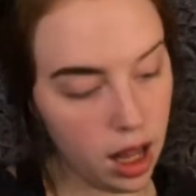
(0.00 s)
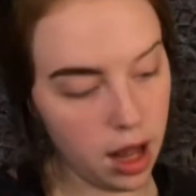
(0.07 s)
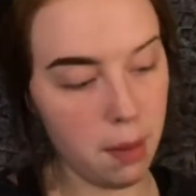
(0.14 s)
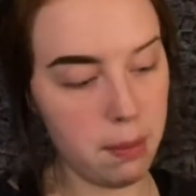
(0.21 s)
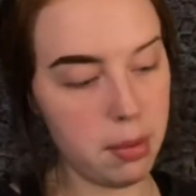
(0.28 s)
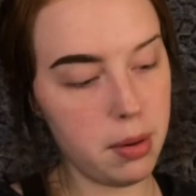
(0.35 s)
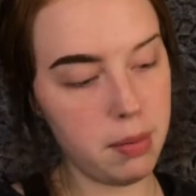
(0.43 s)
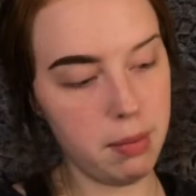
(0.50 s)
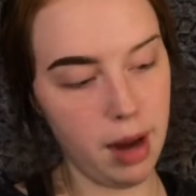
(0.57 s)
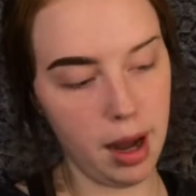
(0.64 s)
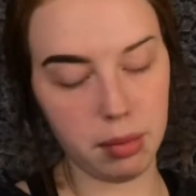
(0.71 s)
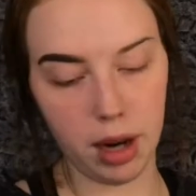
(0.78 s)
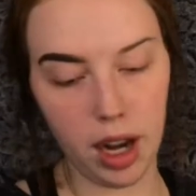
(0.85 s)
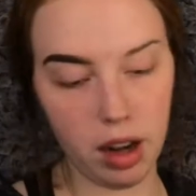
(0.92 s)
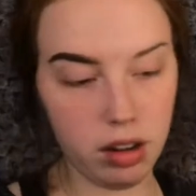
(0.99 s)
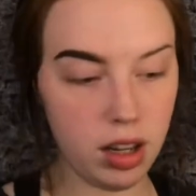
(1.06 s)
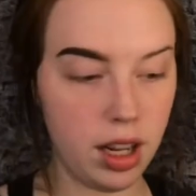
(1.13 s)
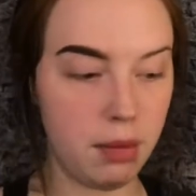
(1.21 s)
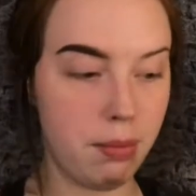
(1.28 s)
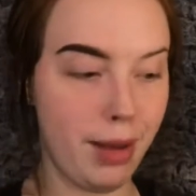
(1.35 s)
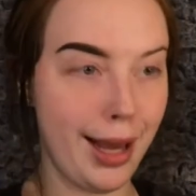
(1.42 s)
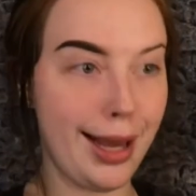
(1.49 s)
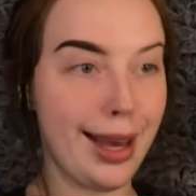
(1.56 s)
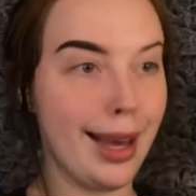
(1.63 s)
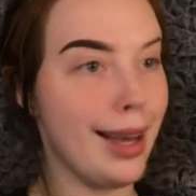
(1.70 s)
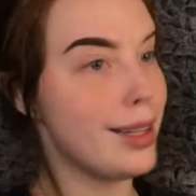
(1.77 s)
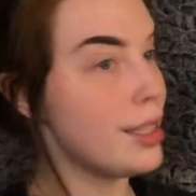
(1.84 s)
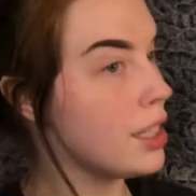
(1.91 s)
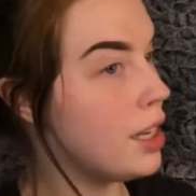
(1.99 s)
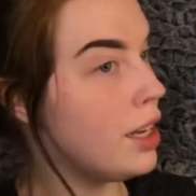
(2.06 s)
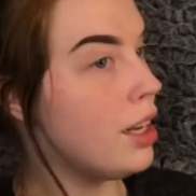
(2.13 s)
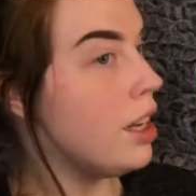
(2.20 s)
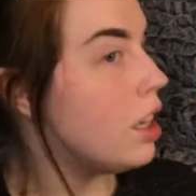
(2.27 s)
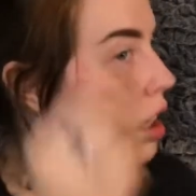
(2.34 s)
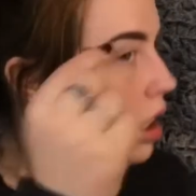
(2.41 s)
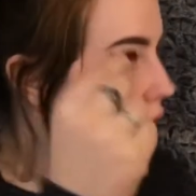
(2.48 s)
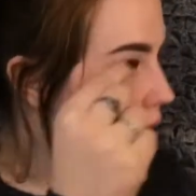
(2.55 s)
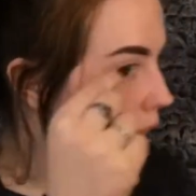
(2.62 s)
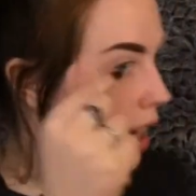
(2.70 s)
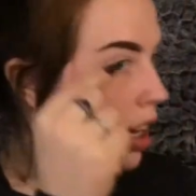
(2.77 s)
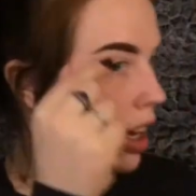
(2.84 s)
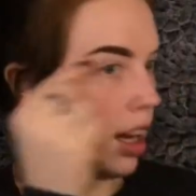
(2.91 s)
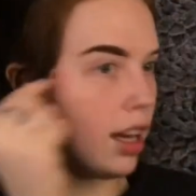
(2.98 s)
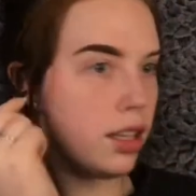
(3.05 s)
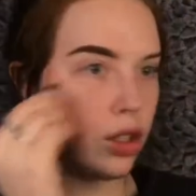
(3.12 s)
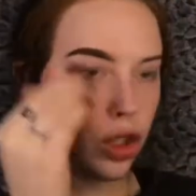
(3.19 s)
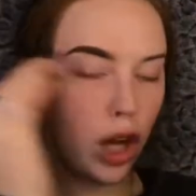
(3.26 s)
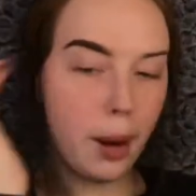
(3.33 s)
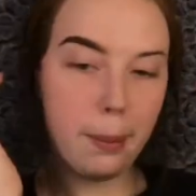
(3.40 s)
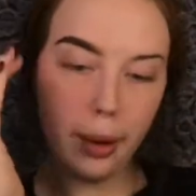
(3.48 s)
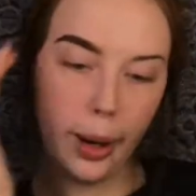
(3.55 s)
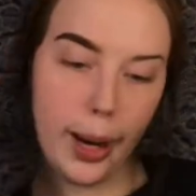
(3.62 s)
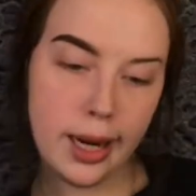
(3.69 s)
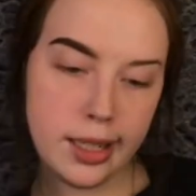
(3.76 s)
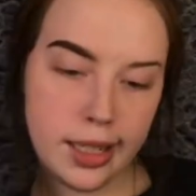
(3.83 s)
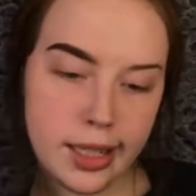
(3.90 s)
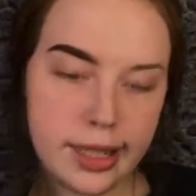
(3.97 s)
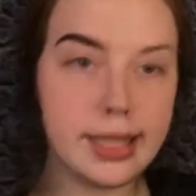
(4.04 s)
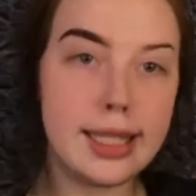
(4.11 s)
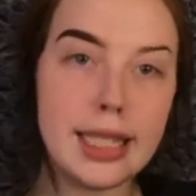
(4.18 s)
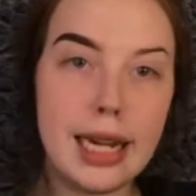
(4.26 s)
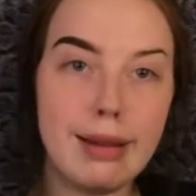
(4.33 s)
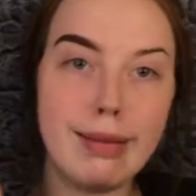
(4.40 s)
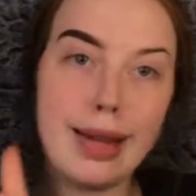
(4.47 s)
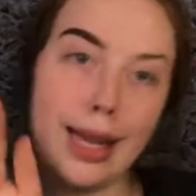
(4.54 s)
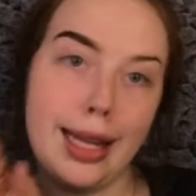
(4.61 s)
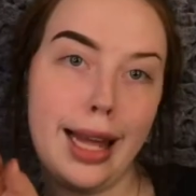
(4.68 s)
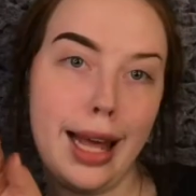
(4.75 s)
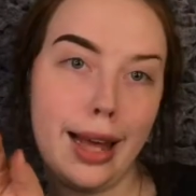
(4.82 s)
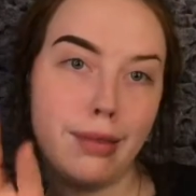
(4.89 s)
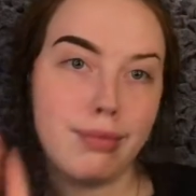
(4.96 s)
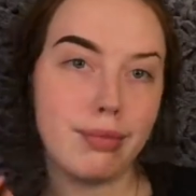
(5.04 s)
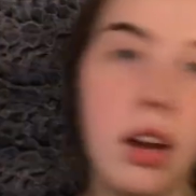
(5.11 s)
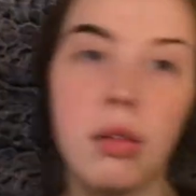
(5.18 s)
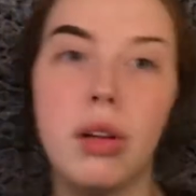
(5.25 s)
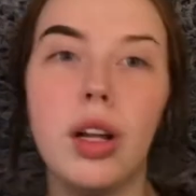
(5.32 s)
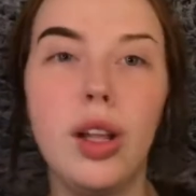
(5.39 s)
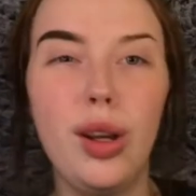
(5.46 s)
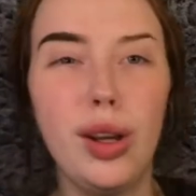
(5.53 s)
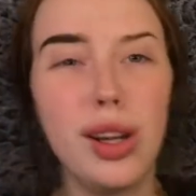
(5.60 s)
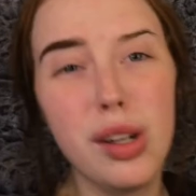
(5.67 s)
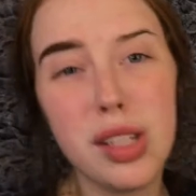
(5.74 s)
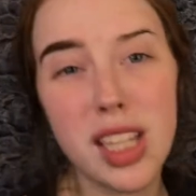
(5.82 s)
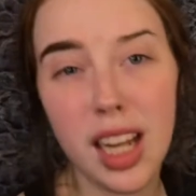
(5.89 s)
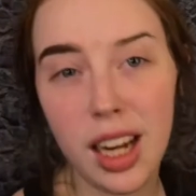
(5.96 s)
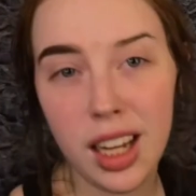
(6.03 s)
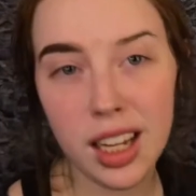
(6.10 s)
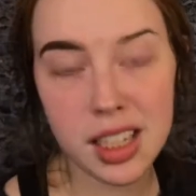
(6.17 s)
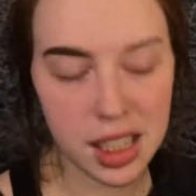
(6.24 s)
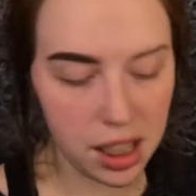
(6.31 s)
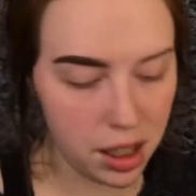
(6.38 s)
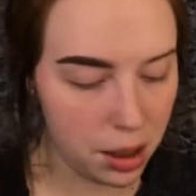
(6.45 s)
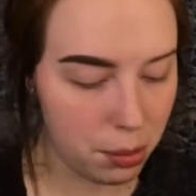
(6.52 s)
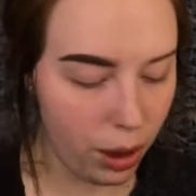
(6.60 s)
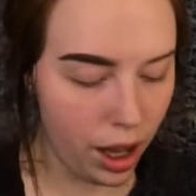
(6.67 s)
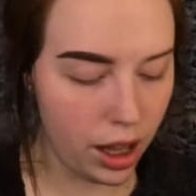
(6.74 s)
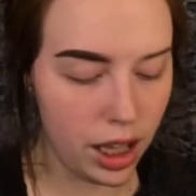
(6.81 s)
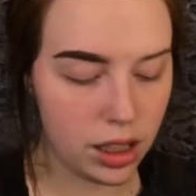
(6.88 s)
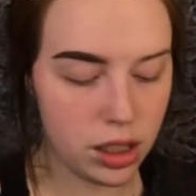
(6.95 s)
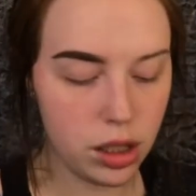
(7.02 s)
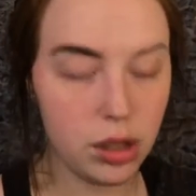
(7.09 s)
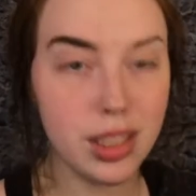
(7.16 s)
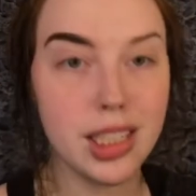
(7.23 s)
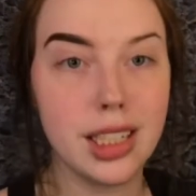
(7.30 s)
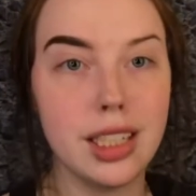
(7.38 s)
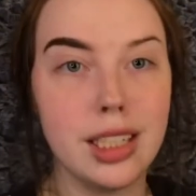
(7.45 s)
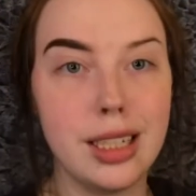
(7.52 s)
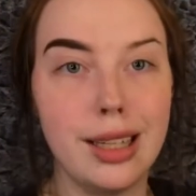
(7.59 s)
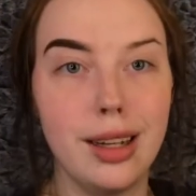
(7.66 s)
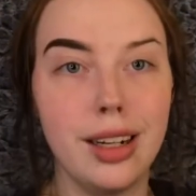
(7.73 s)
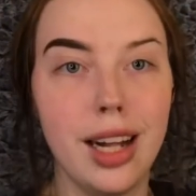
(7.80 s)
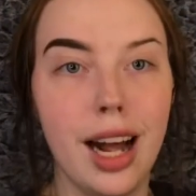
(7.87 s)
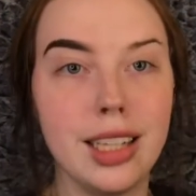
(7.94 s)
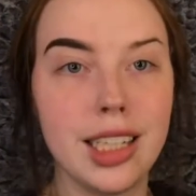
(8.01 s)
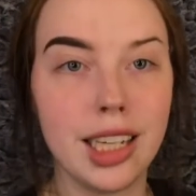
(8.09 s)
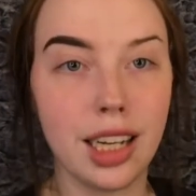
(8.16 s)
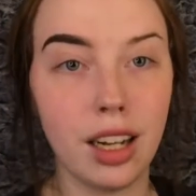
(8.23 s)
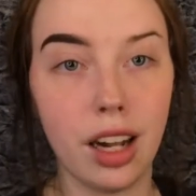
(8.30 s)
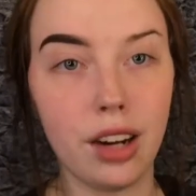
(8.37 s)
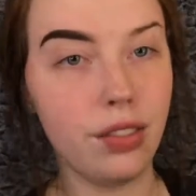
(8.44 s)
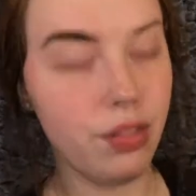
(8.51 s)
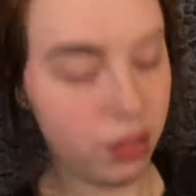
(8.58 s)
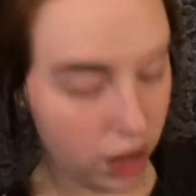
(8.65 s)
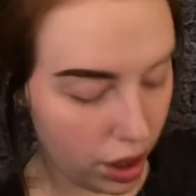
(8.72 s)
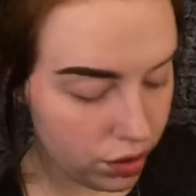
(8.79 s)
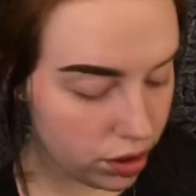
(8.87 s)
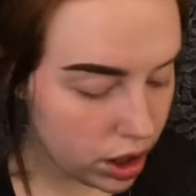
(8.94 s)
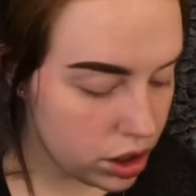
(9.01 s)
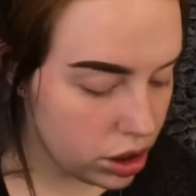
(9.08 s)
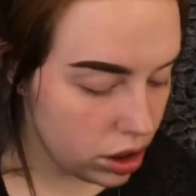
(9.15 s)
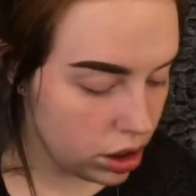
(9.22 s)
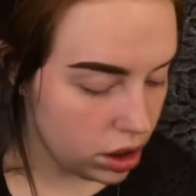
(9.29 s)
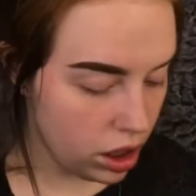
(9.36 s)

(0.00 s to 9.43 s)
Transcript: up my brow and make it like sharper edges and stuff like that. Really, you can use any concealer, but I like to use a concealer that has like a lot of coverage.